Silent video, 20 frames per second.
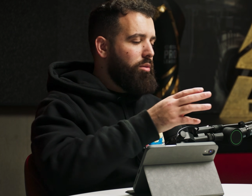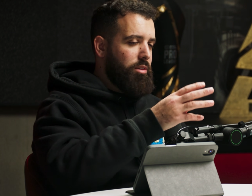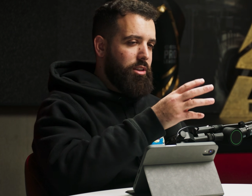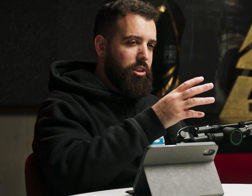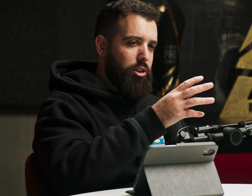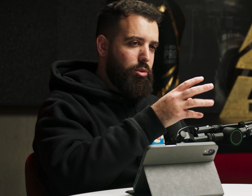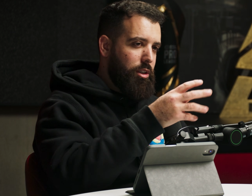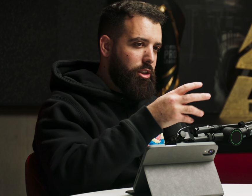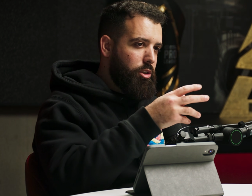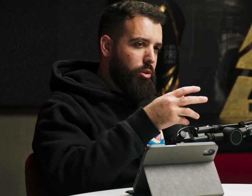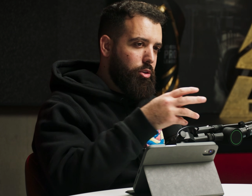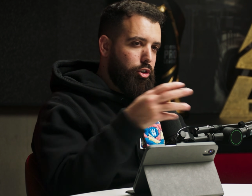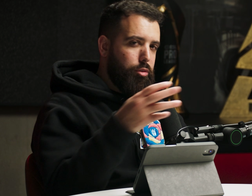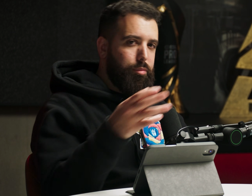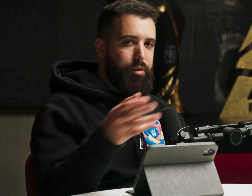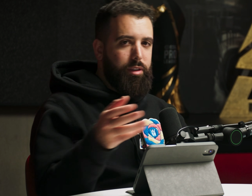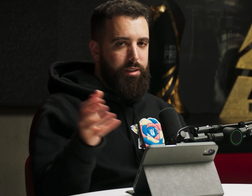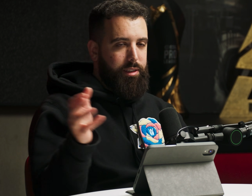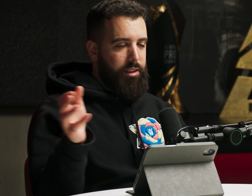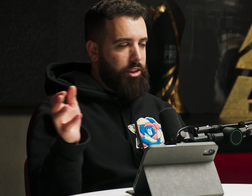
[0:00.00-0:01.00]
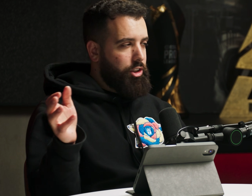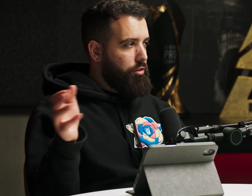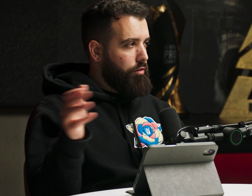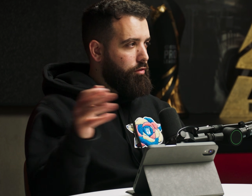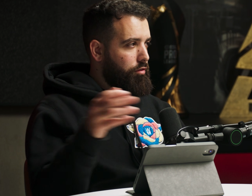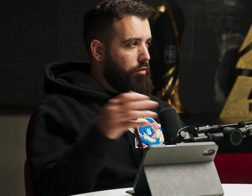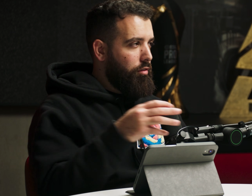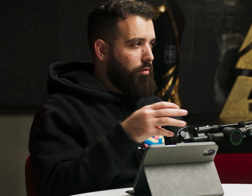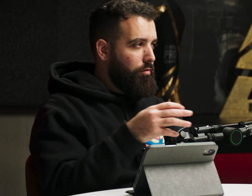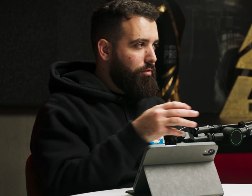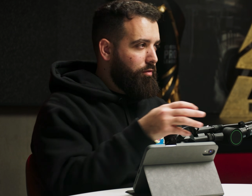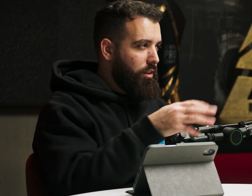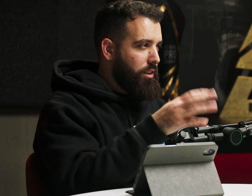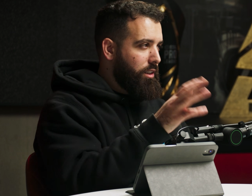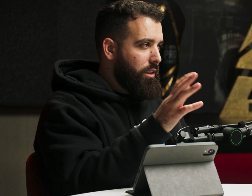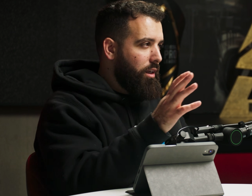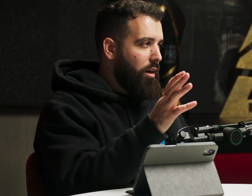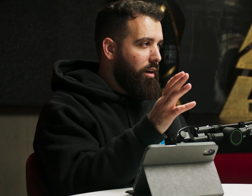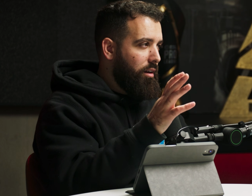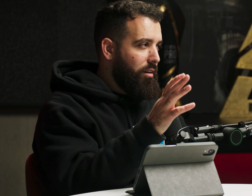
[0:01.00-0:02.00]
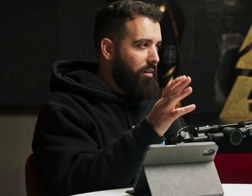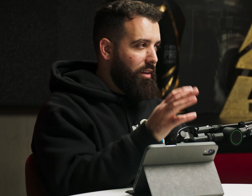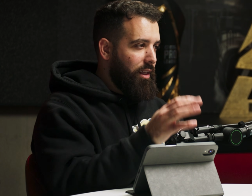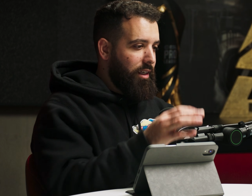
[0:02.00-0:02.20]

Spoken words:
This is why social media is such a facade.